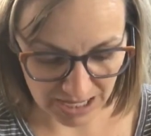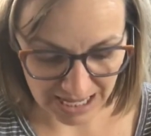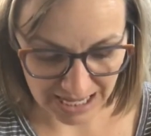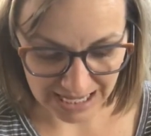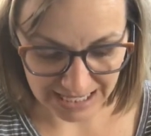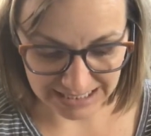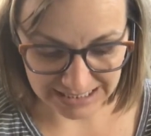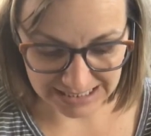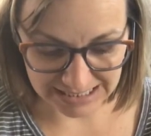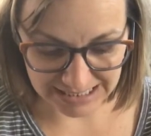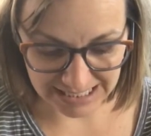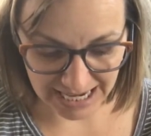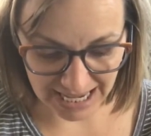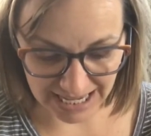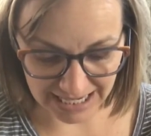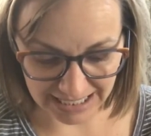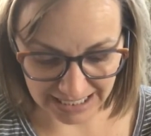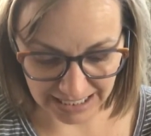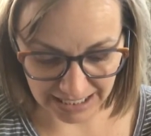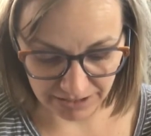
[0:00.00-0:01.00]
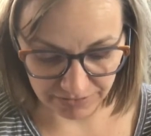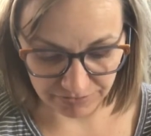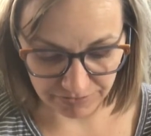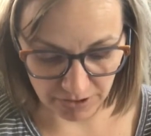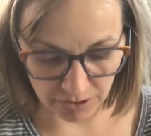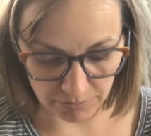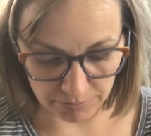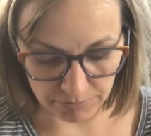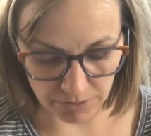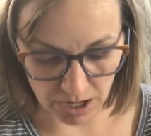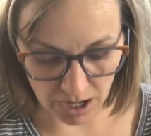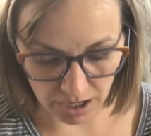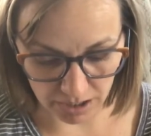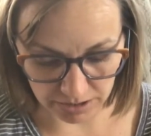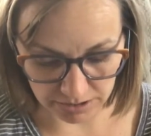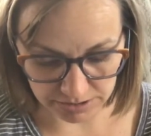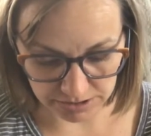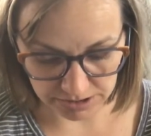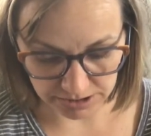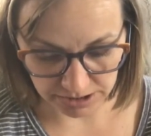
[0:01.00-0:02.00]
Instead, he felt
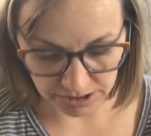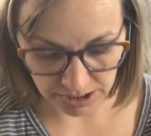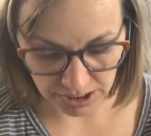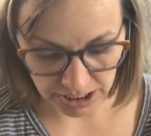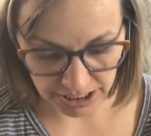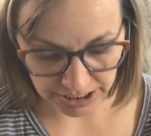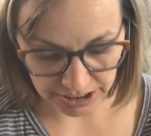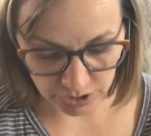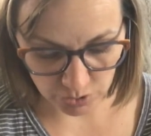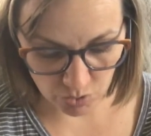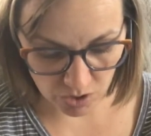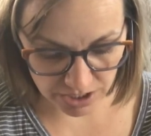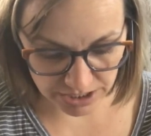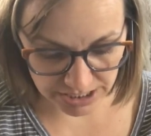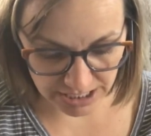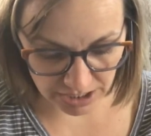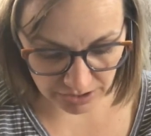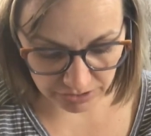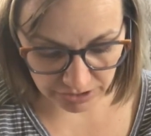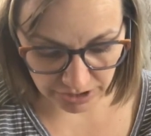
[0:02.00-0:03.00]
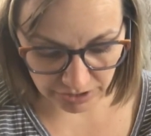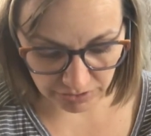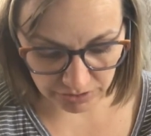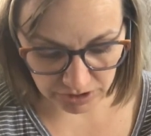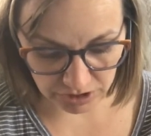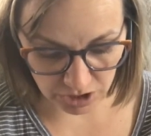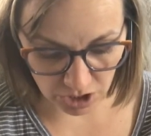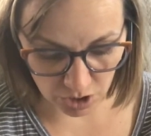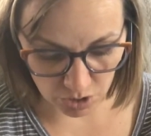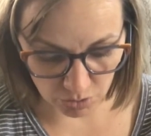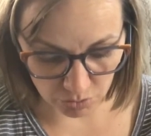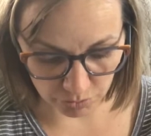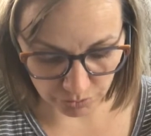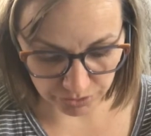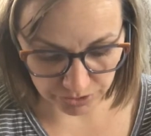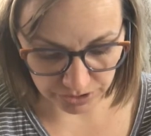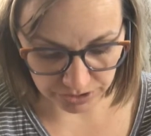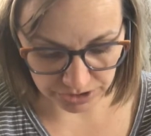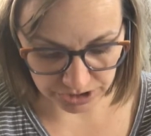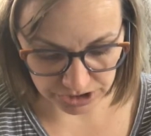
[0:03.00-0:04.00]
mocked. You are down there
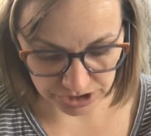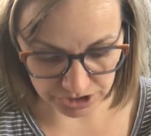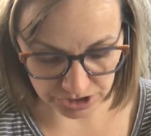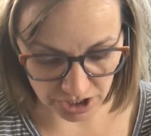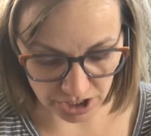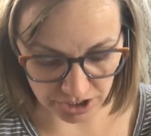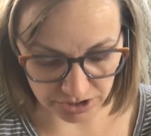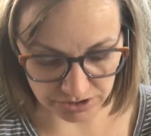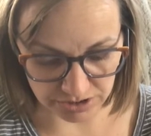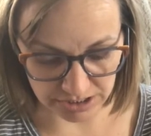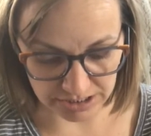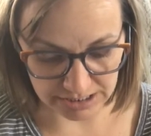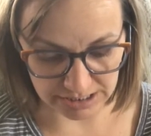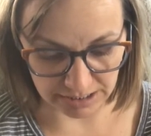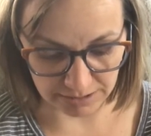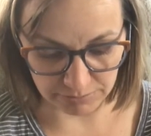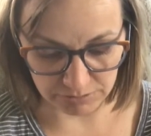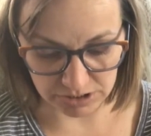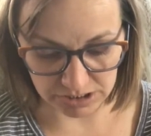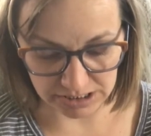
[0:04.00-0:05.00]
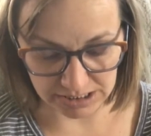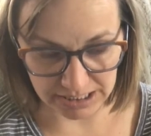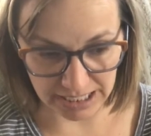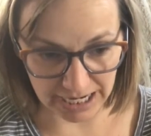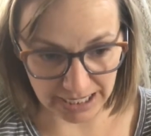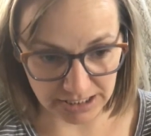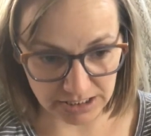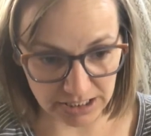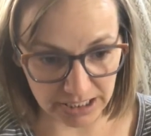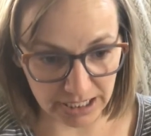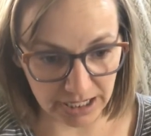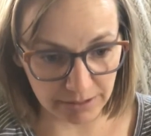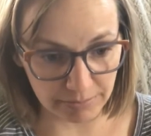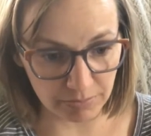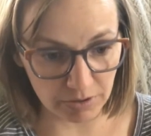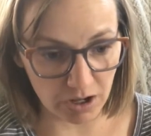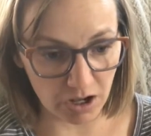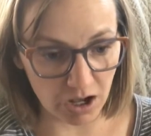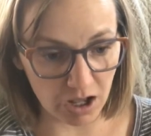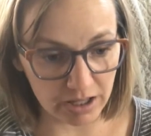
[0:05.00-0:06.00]
alone, the stars seemed to say to
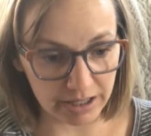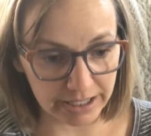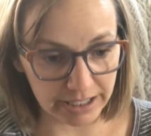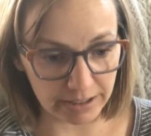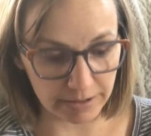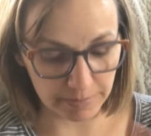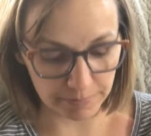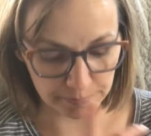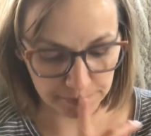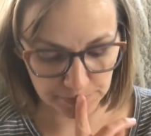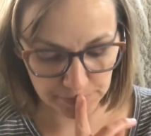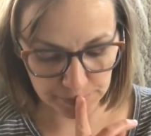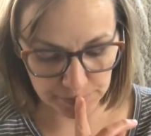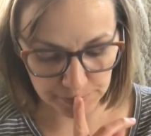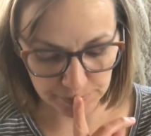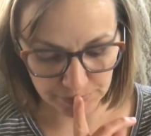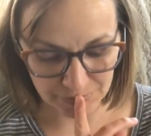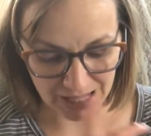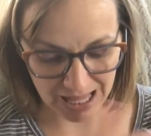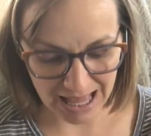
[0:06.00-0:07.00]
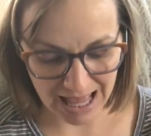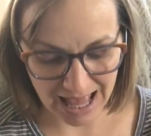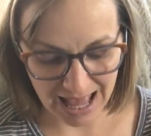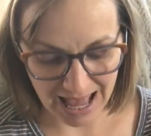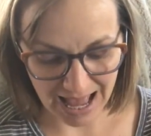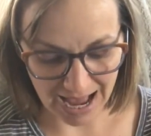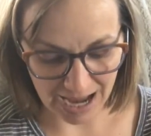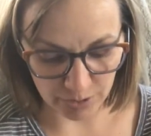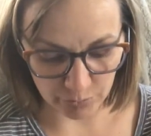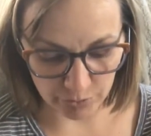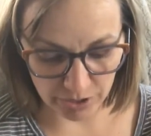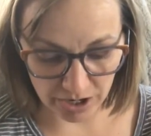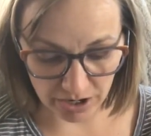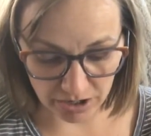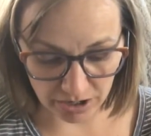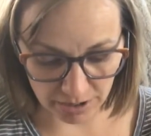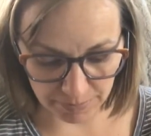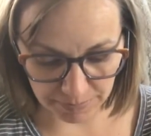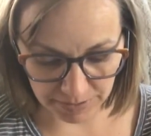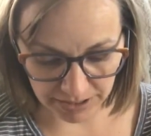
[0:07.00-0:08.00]
him, Ollie. And we are
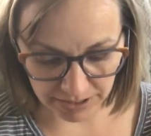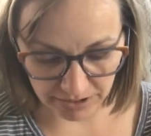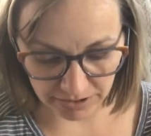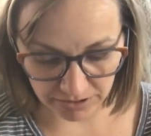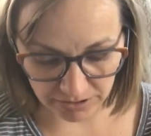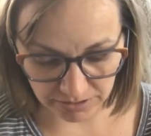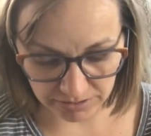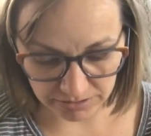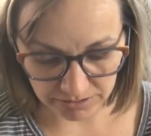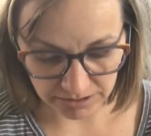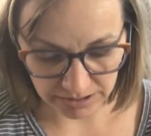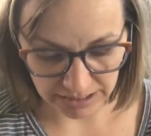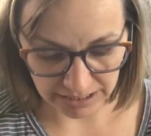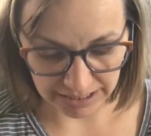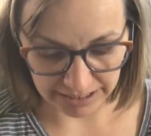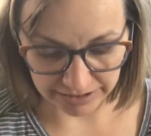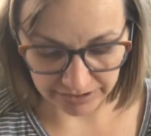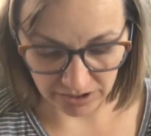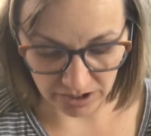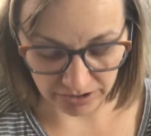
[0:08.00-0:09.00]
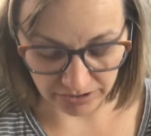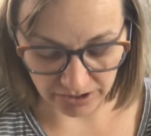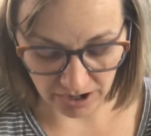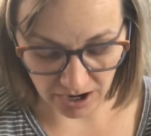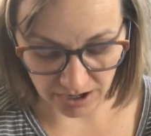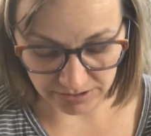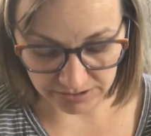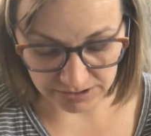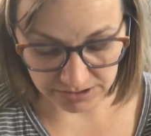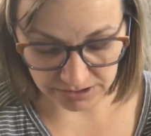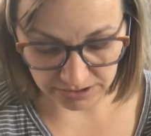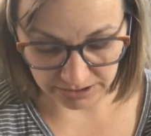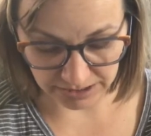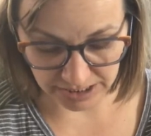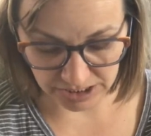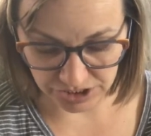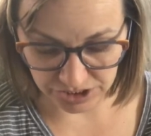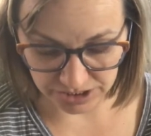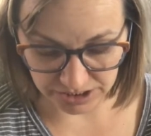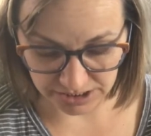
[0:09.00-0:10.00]
up here in our
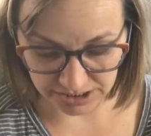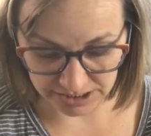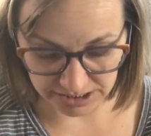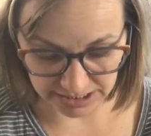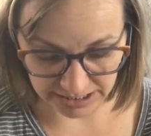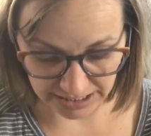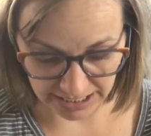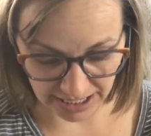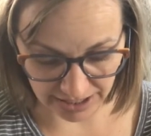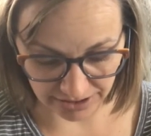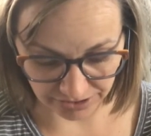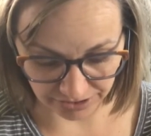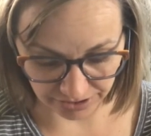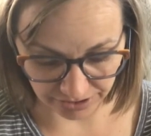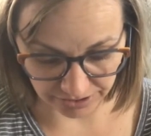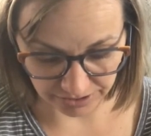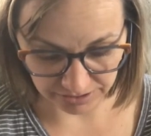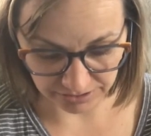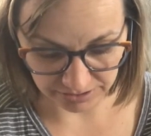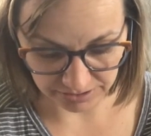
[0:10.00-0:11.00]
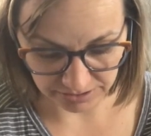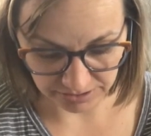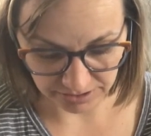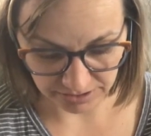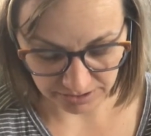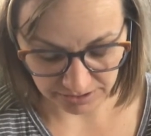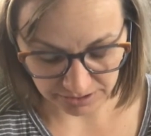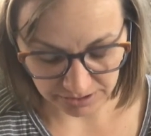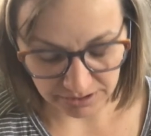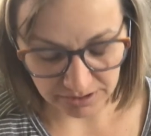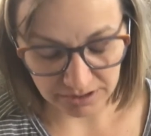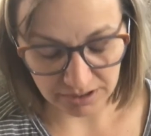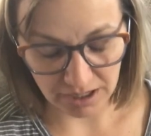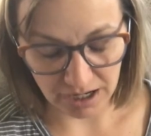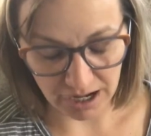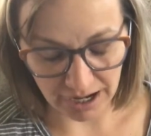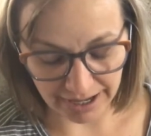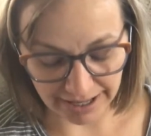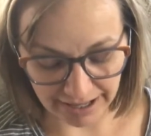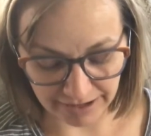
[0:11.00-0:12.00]
constellations together.
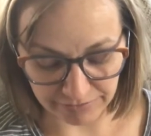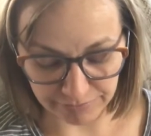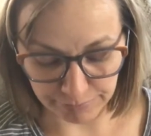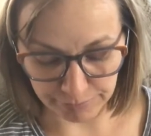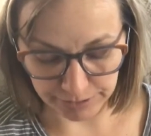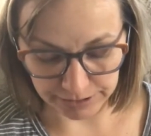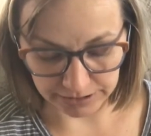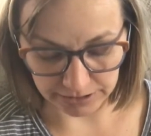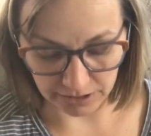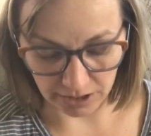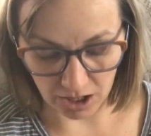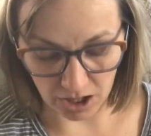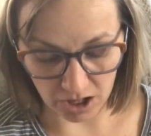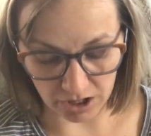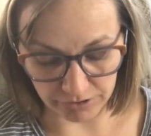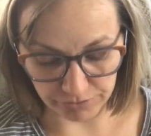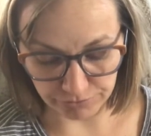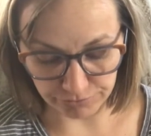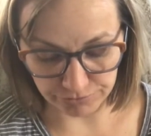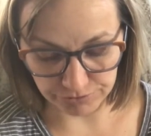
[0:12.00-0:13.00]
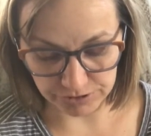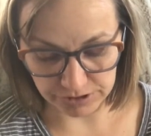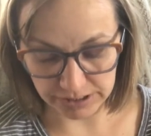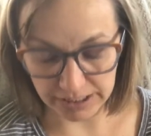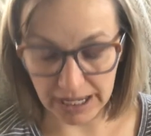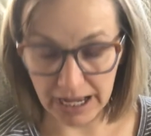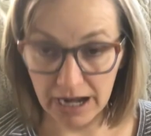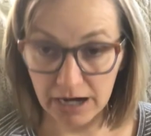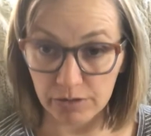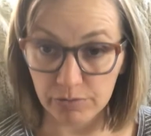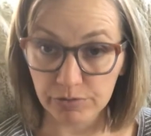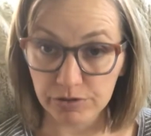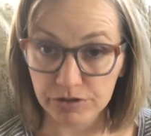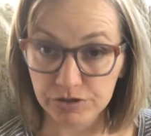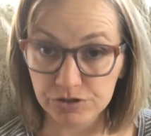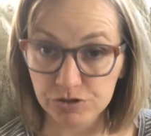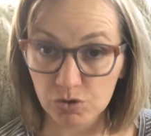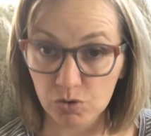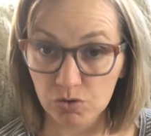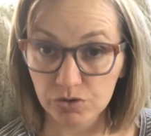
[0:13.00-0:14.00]
I have been loved,
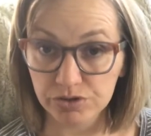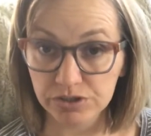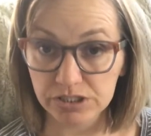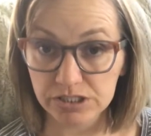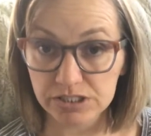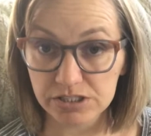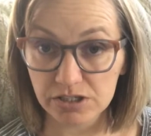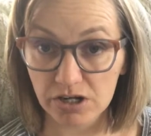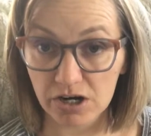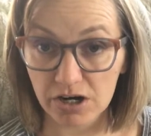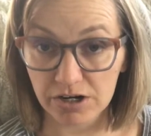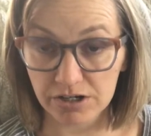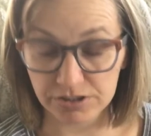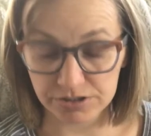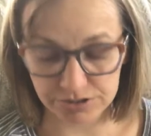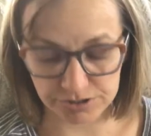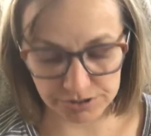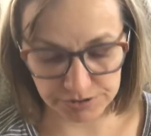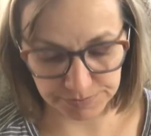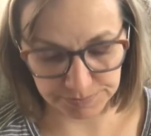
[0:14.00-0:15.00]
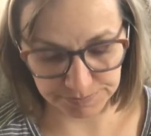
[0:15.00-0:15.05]
Edward told the stars.